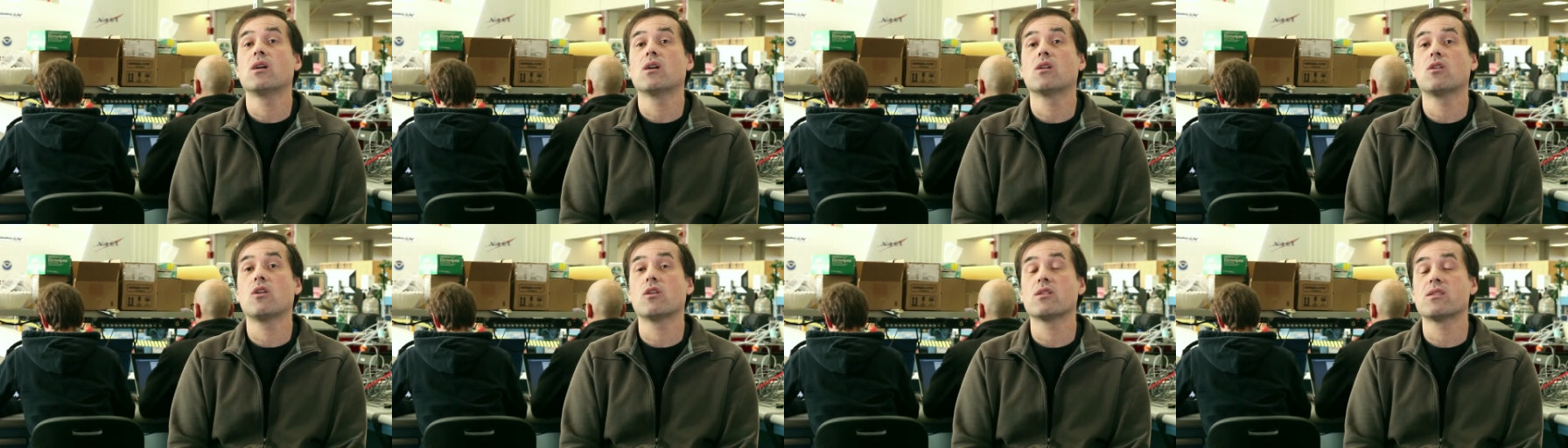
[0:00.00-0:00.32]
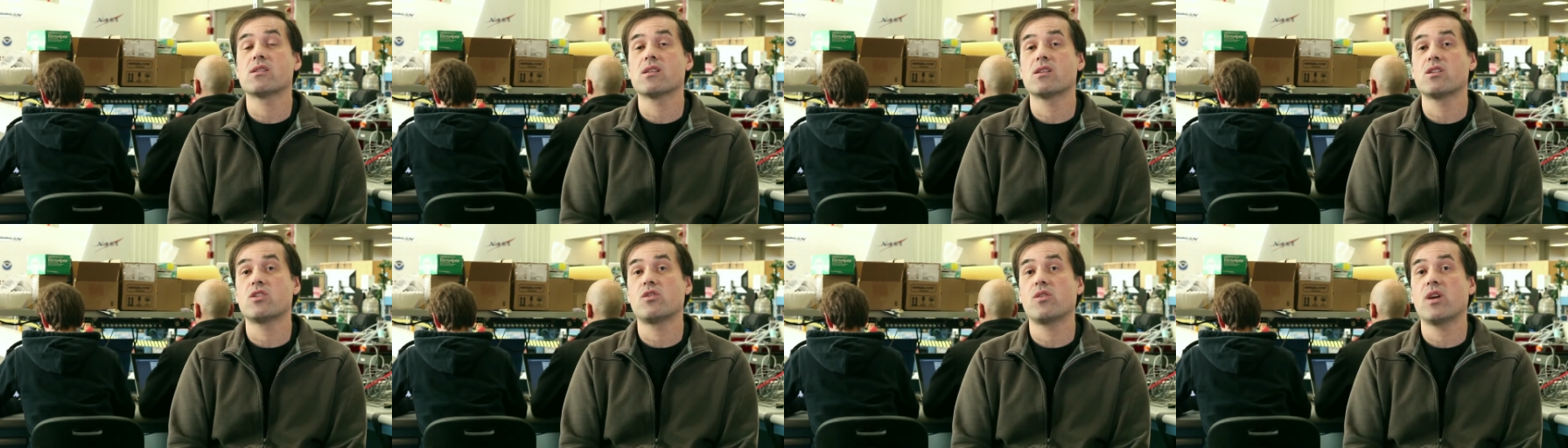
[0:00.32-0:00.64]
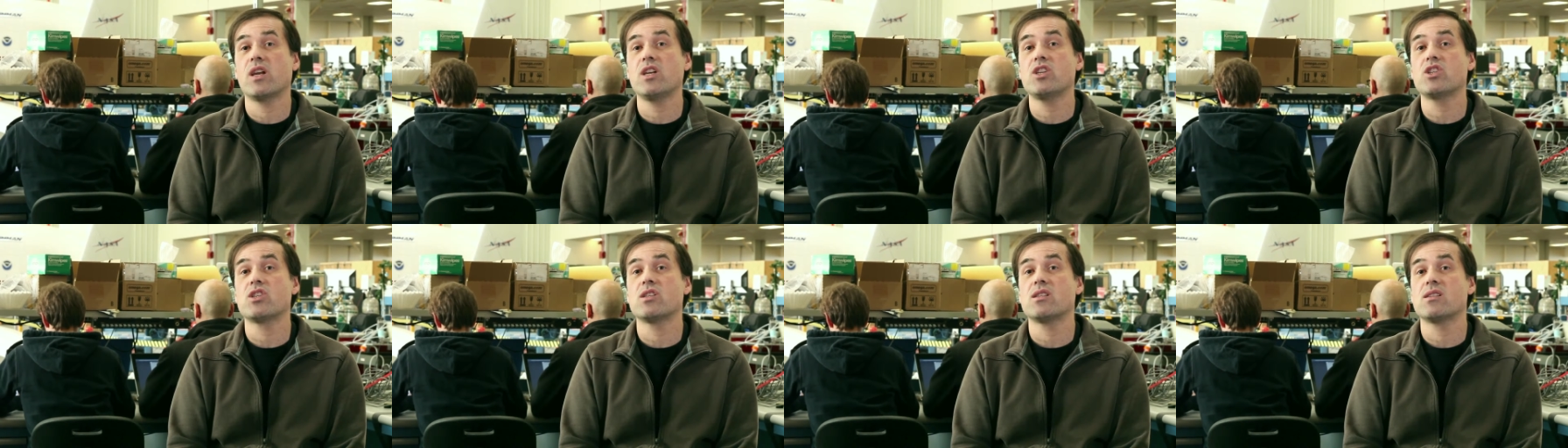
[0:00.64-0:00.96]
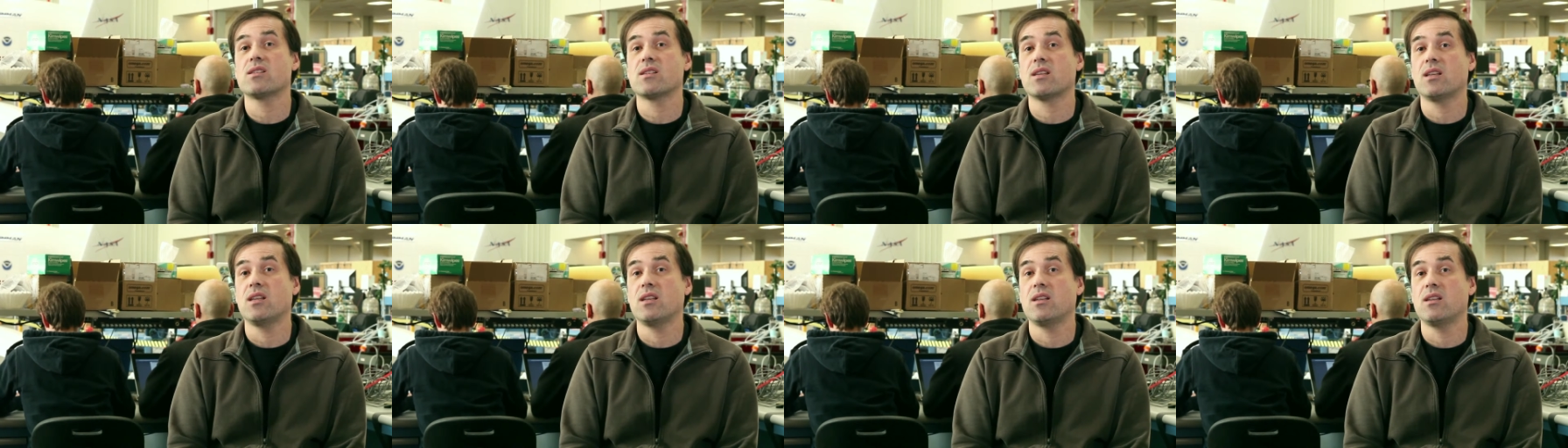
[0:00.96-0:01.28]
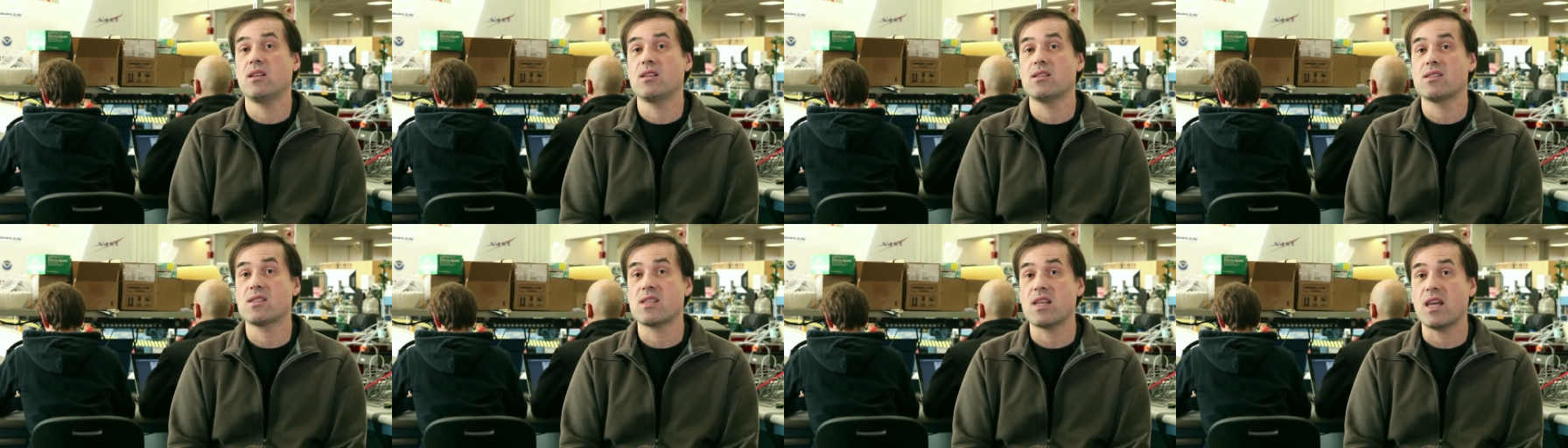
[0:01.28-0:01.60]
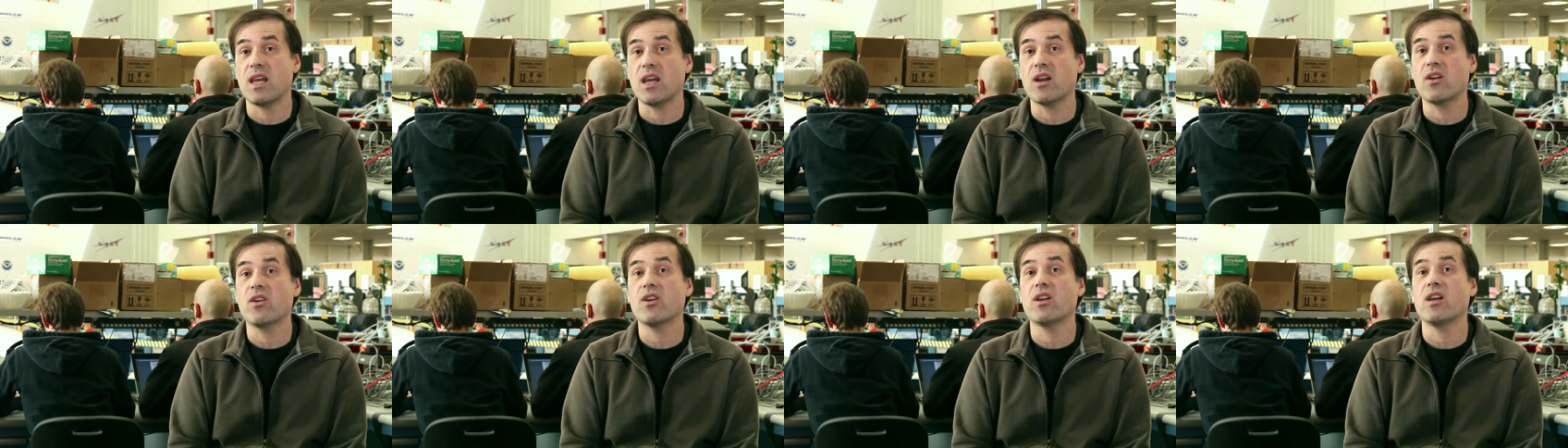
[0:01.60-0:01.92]
concentrations in this
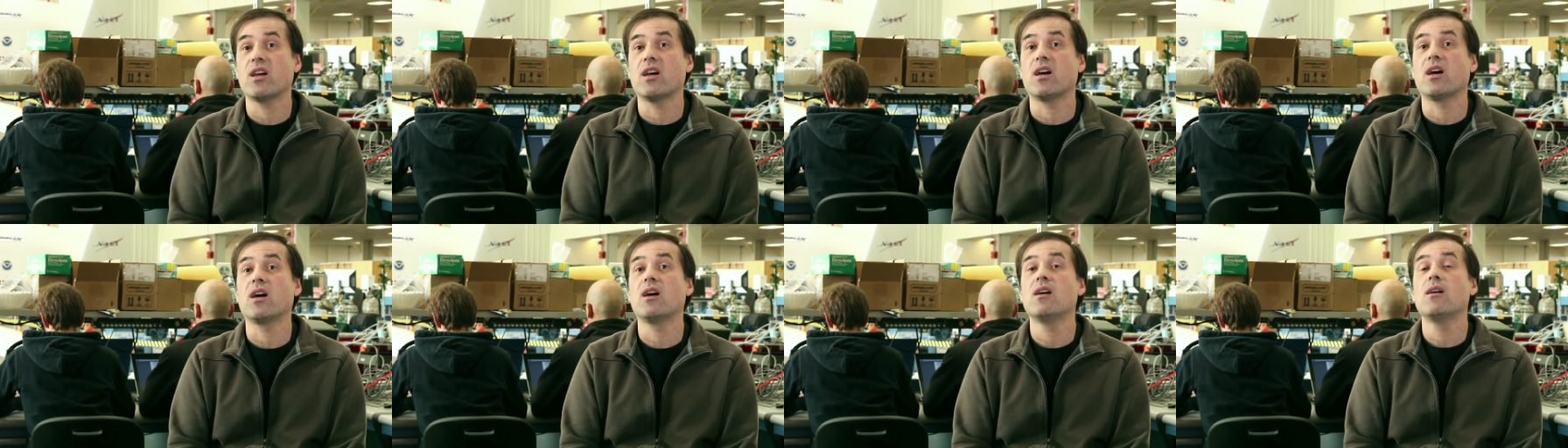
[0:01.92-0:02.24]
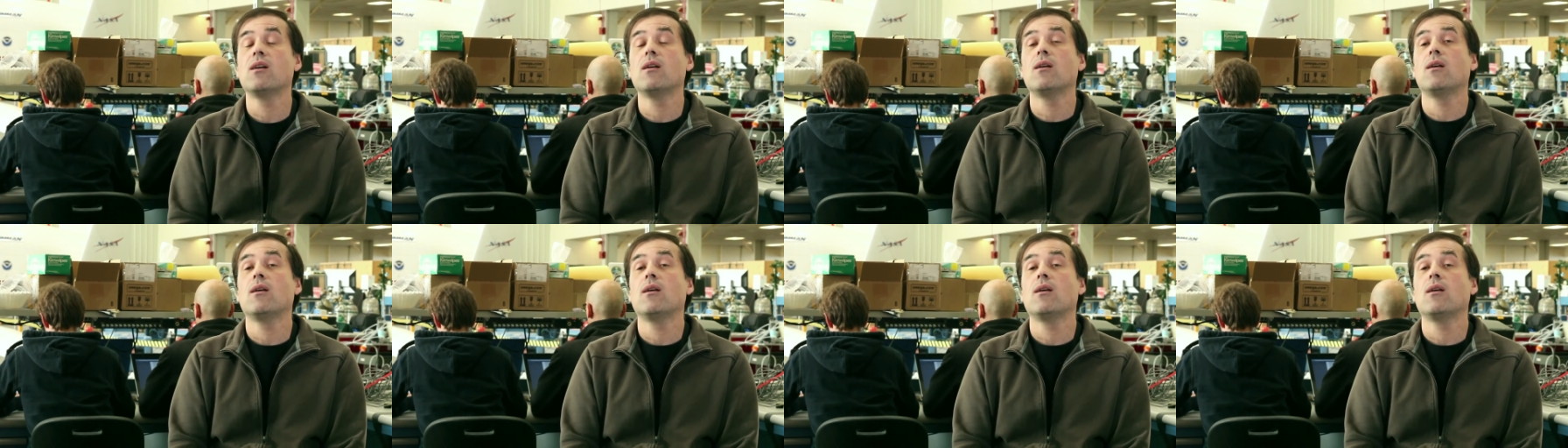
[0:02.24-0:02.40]
area